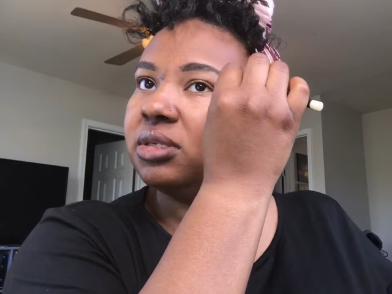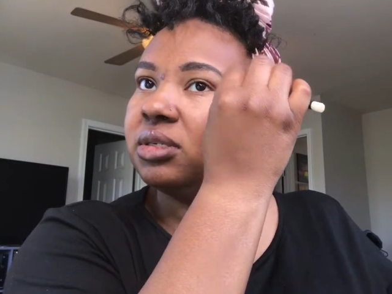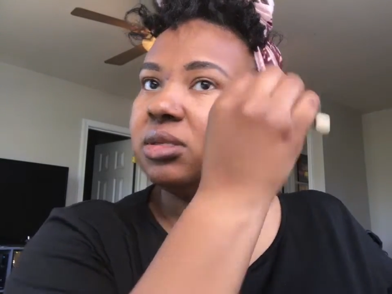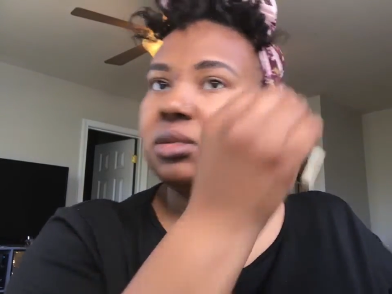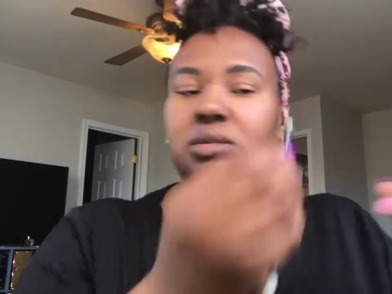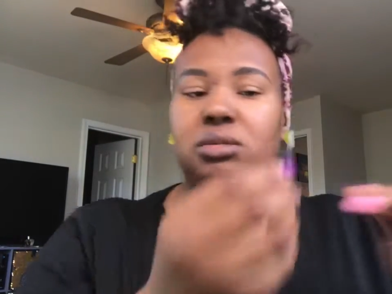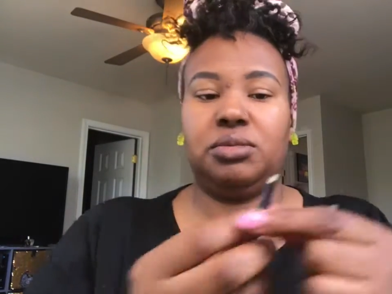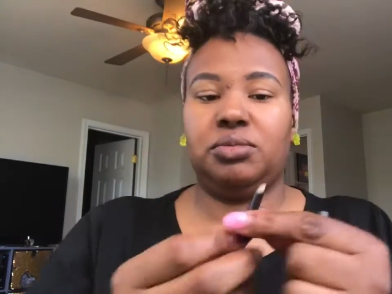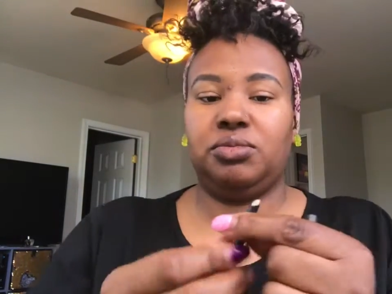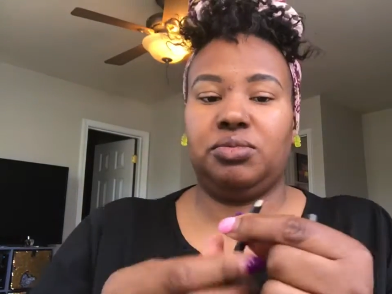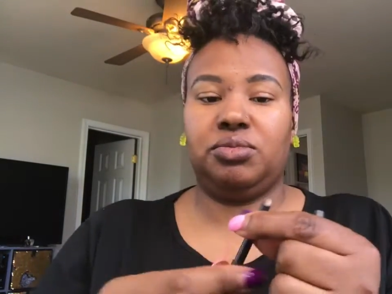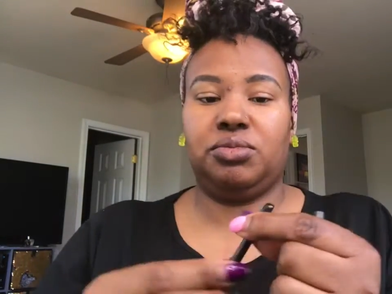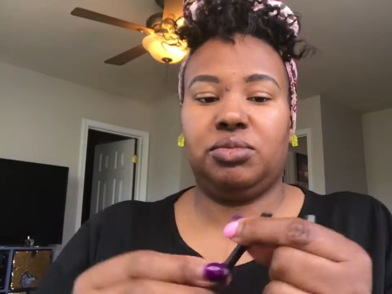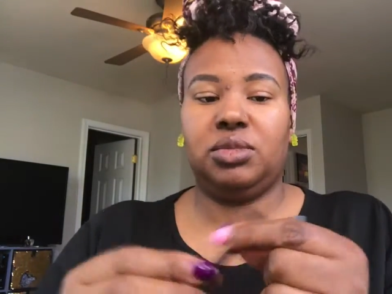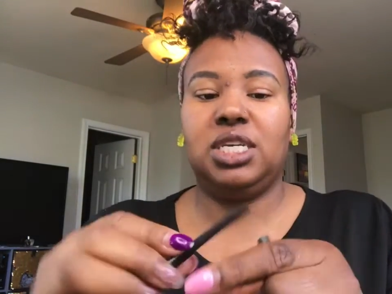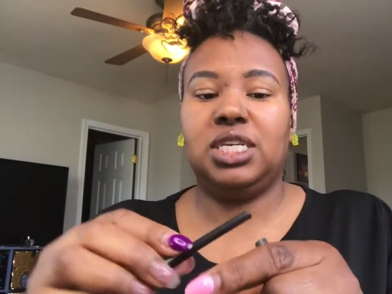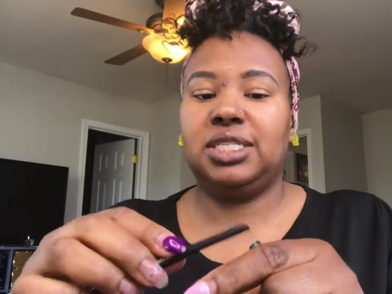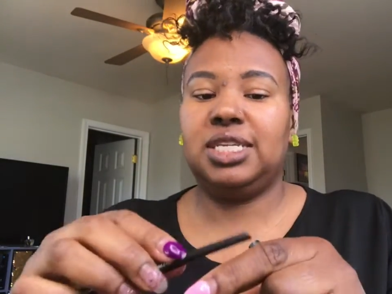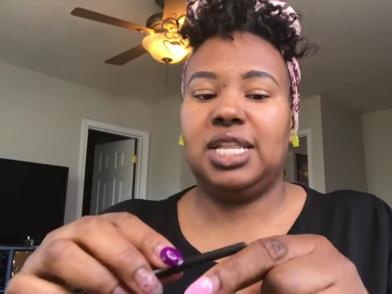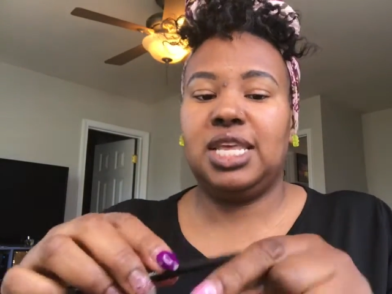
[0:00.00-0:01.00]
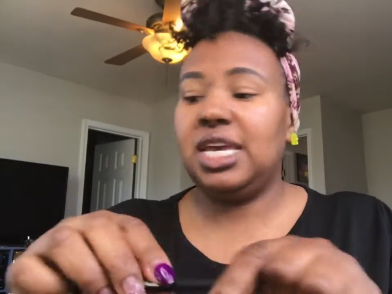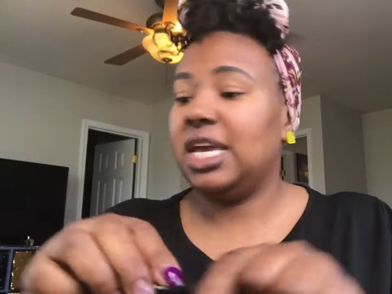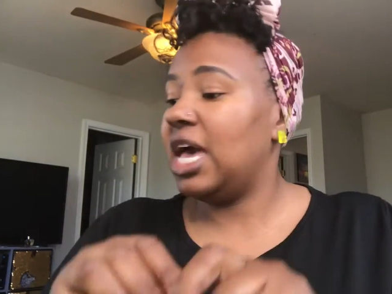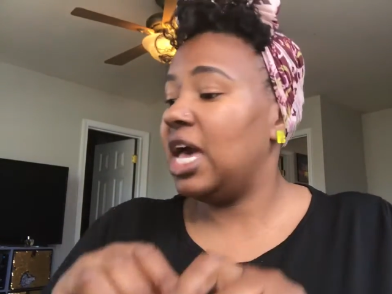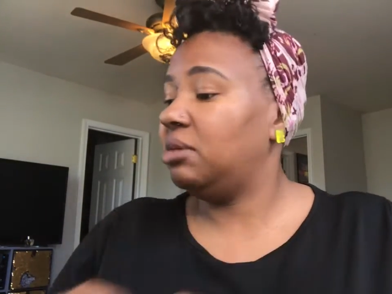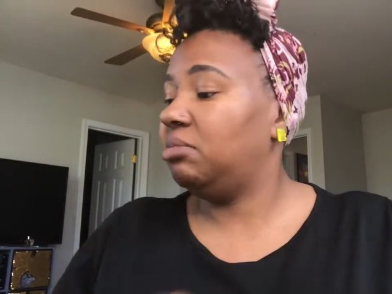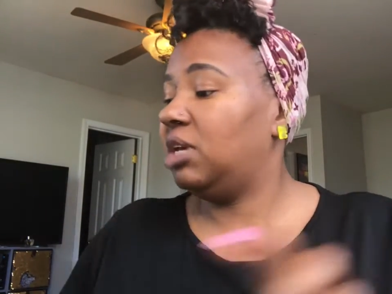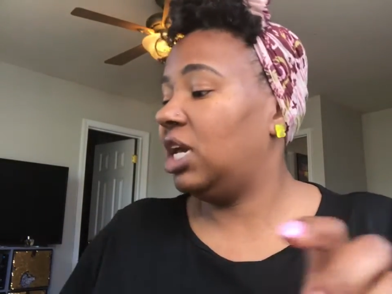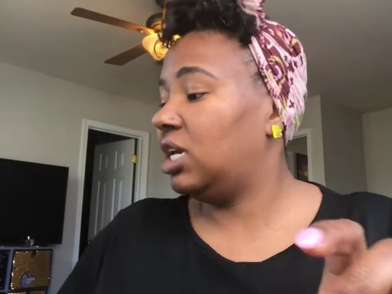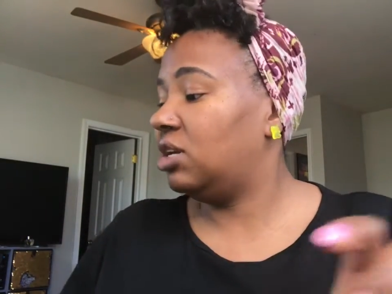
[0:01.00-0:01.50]
Honestly, it just depends
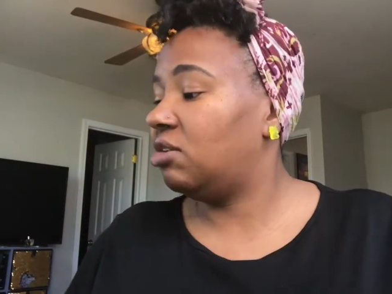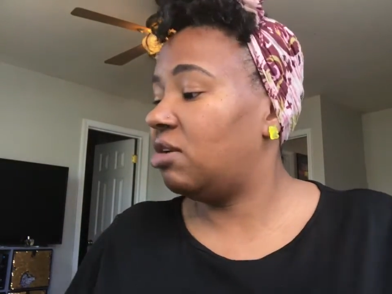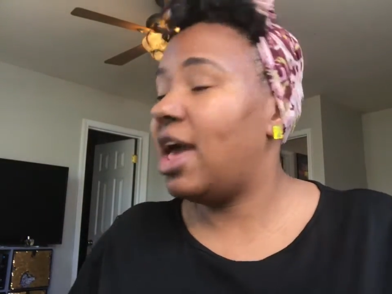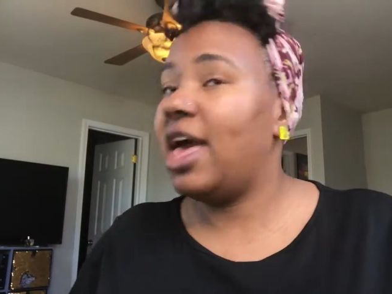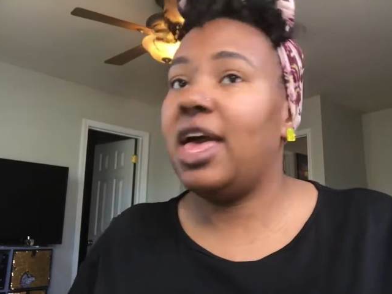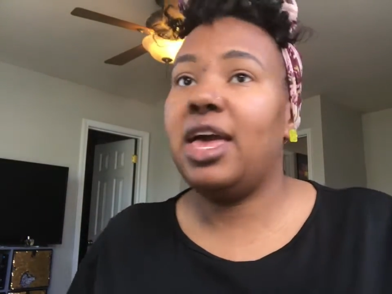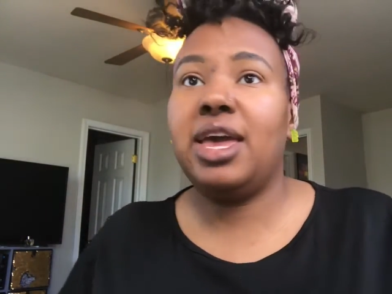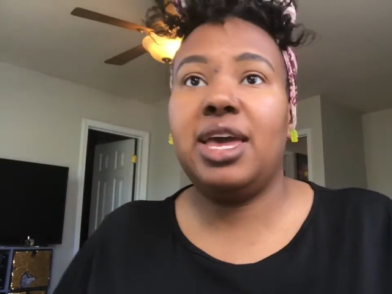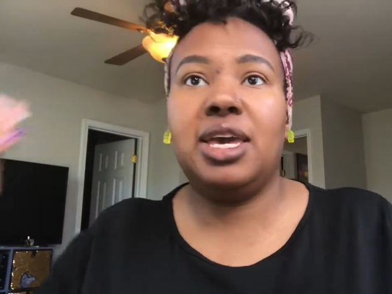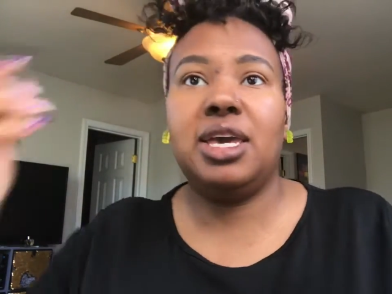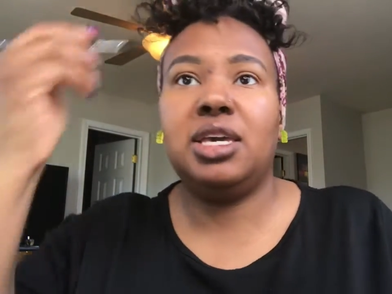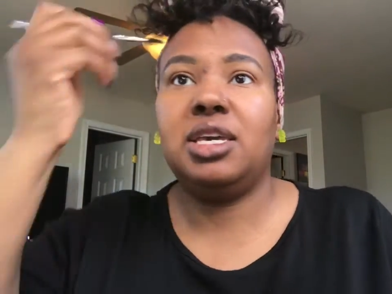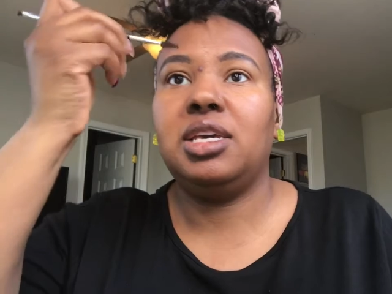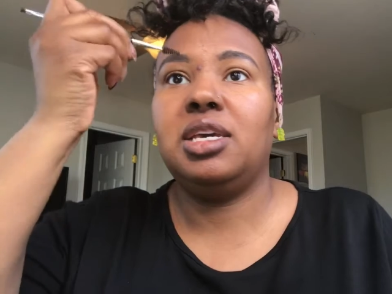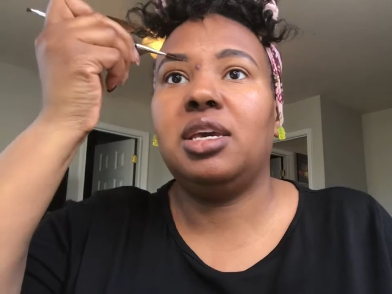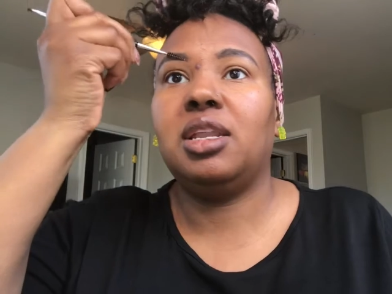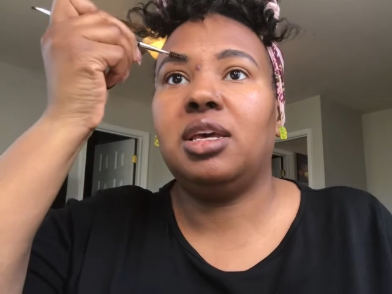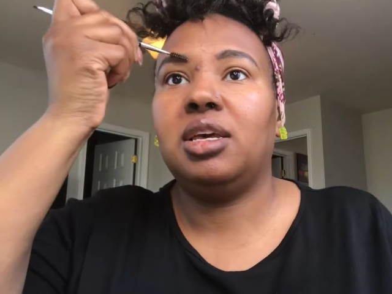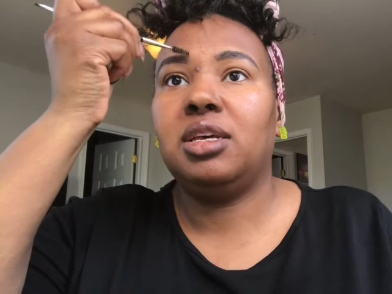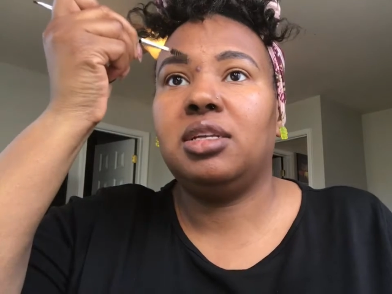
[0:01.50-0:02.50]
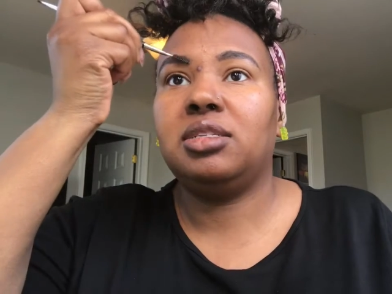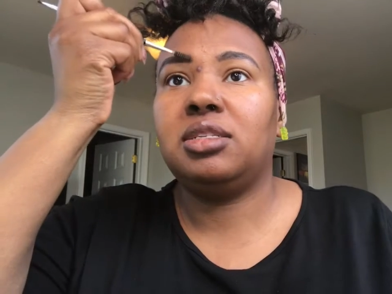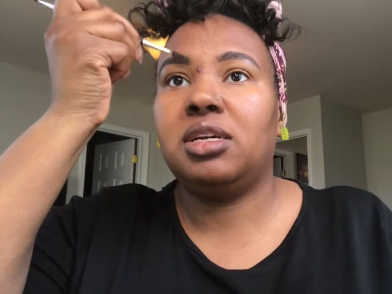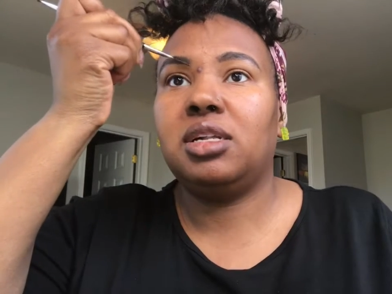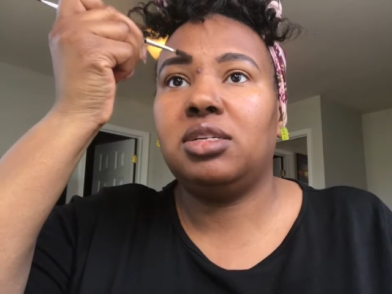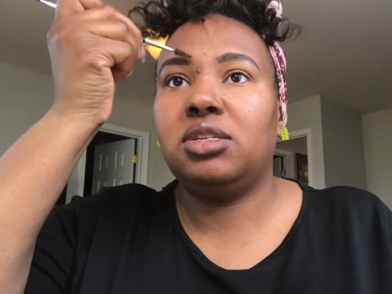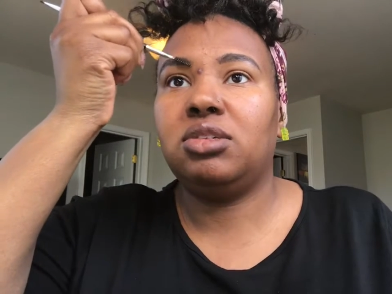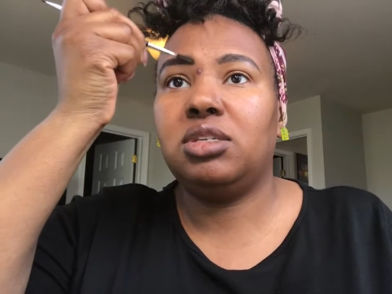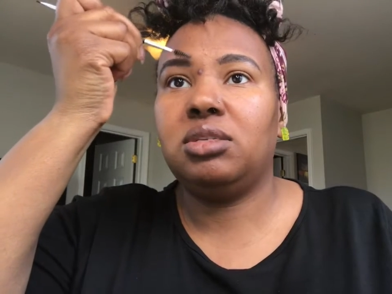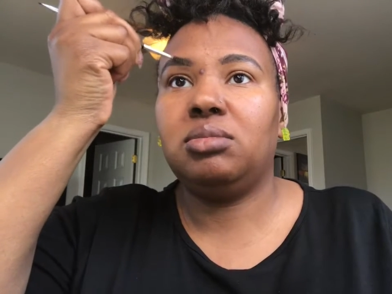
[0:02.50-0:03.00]
on whichever one I put my hands on
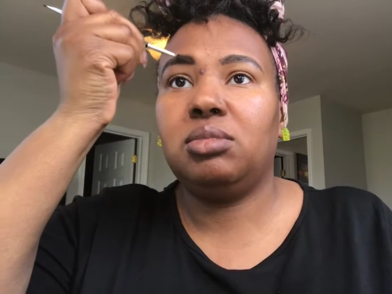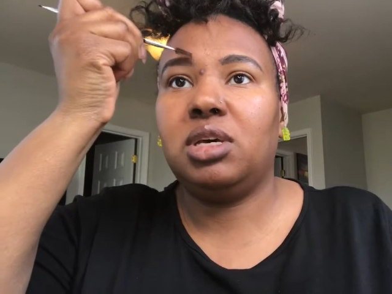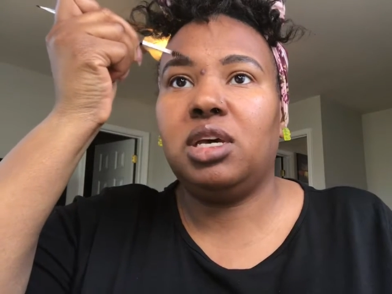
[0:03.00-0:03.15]
first.